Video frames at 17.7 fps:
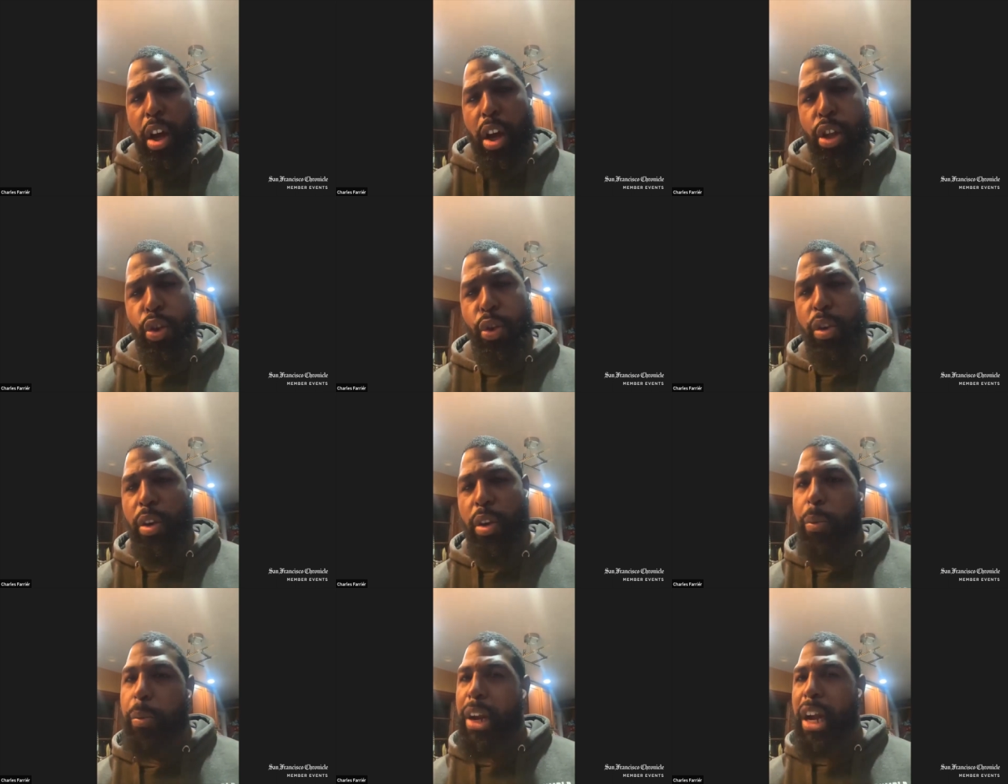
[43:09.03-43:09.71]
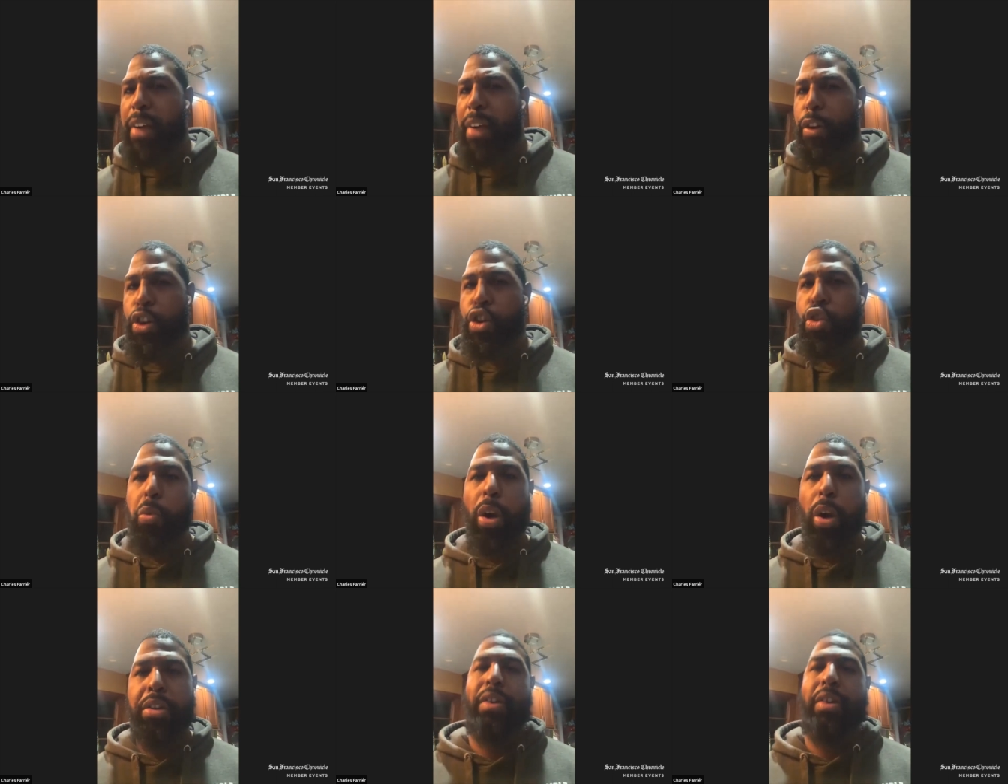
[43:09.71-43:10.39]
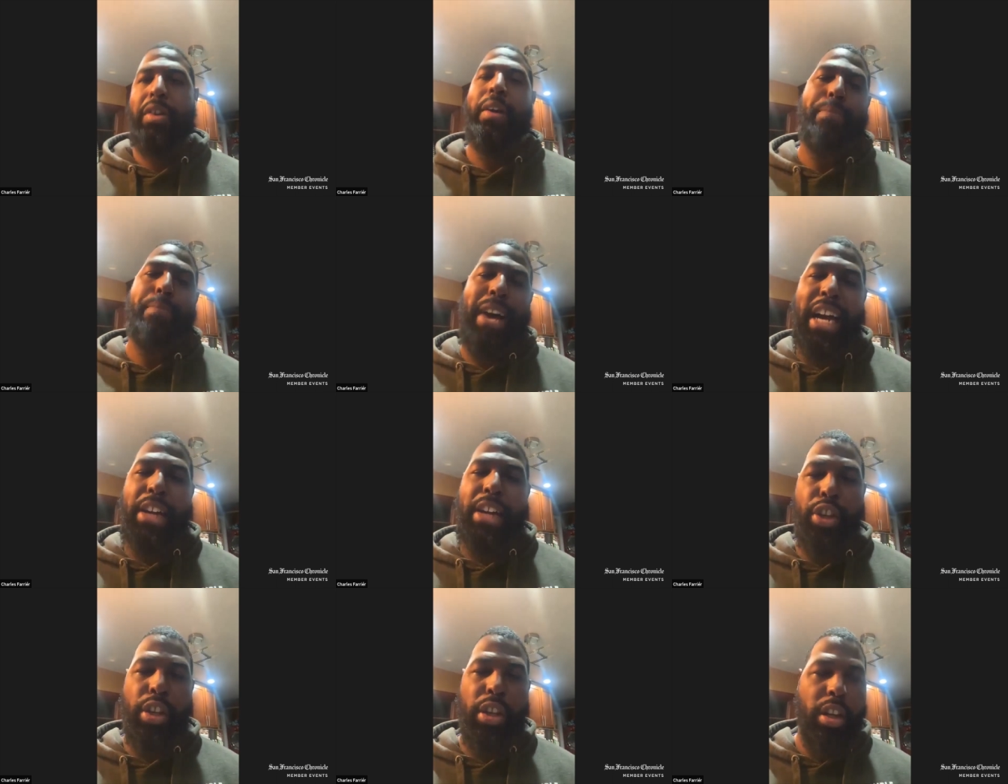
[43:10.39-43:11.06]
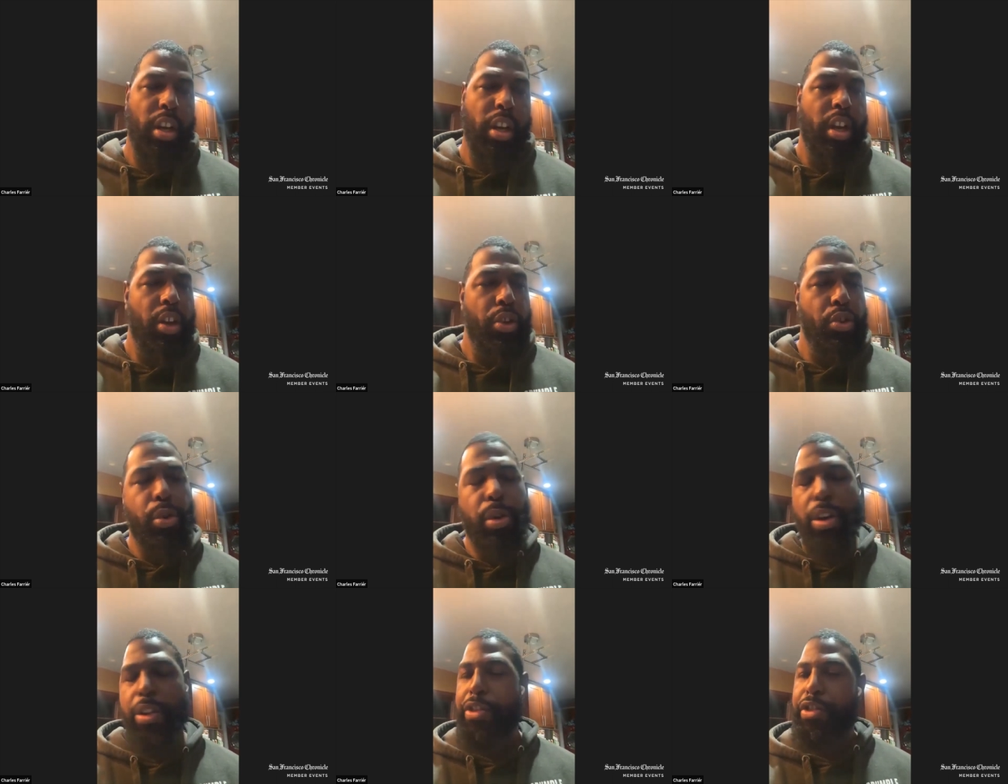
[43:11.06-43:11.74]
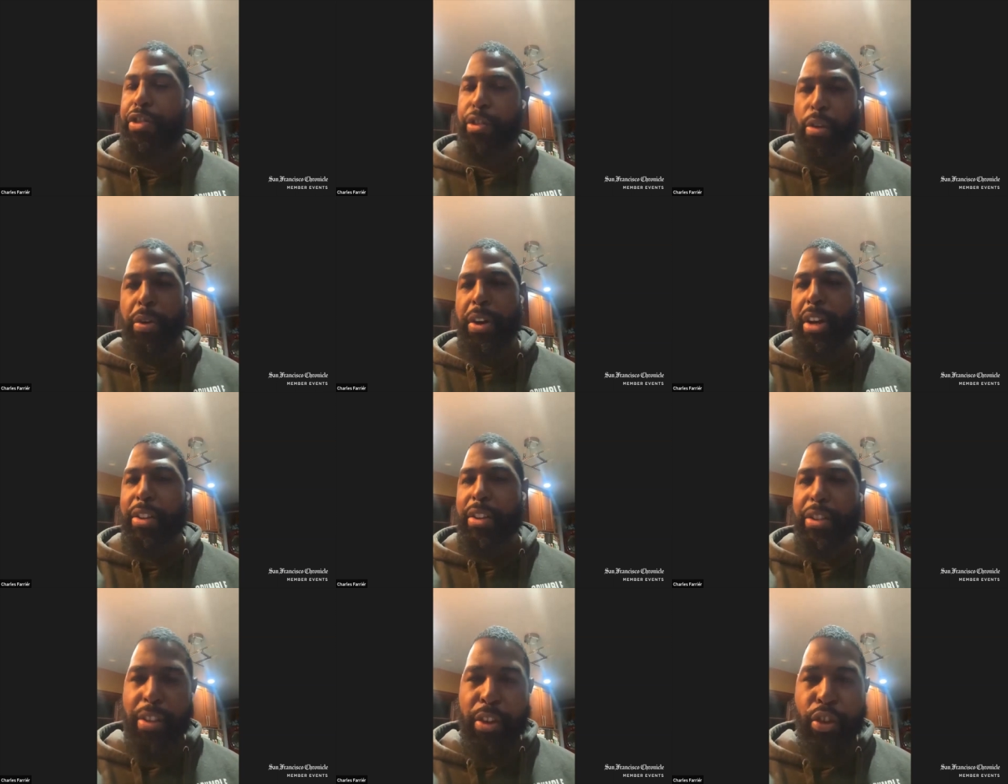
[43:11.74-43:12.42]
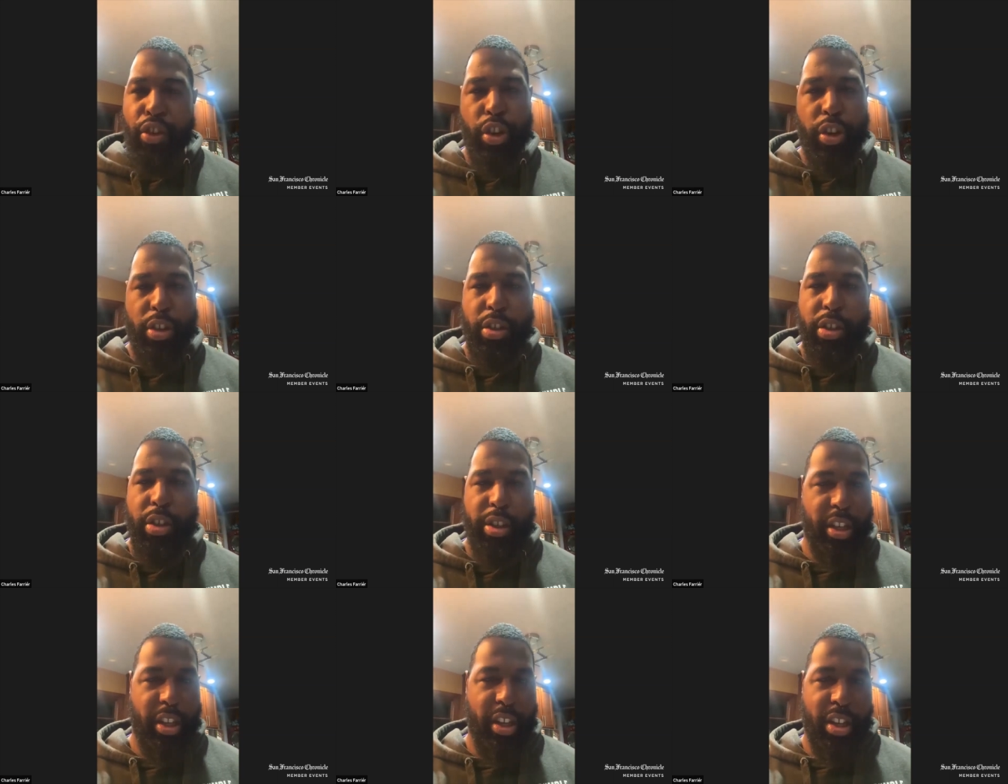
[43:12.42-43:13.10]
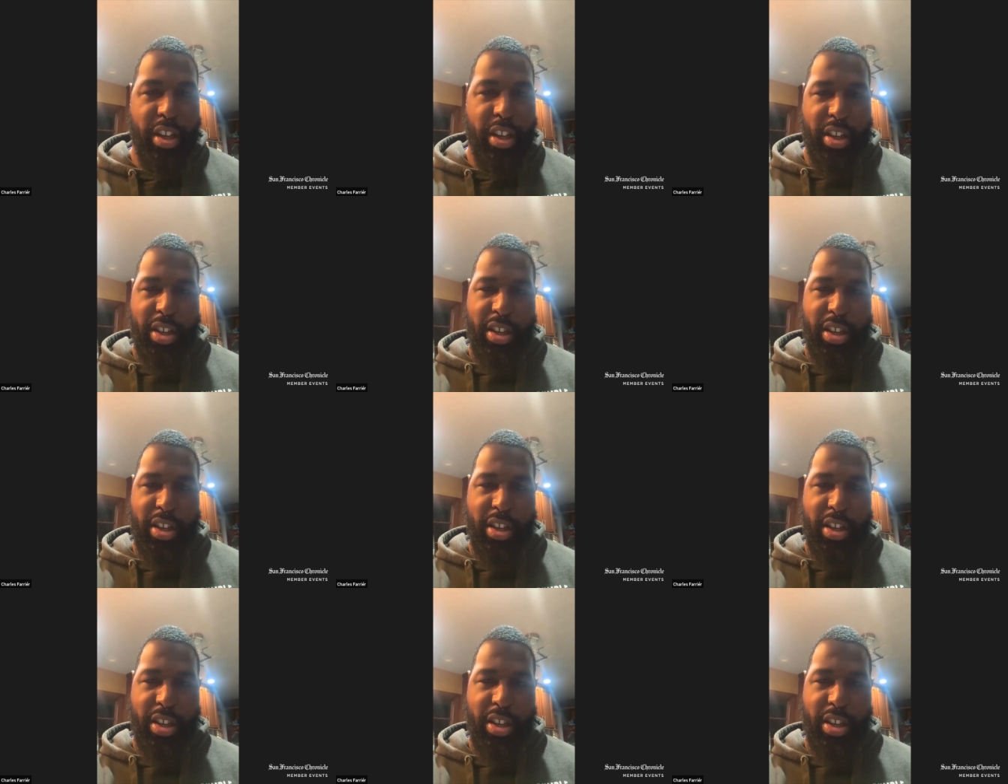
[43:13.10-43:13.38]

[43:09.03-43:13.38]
You can, whatever you want to imagine, you can throw it into the sugar cookie.